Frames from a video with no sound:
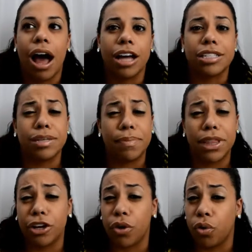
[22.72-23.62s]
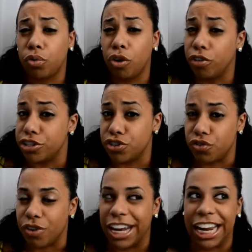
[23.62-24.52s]
submit their own original
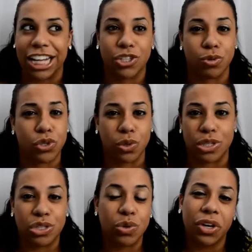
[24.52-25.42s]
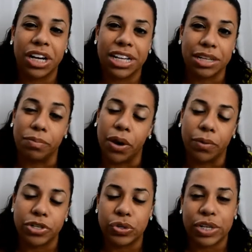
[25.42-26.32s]
writing, so short stories and
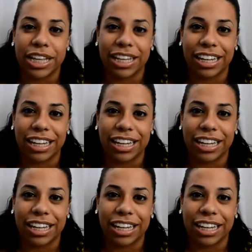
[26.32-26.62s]
poetry and the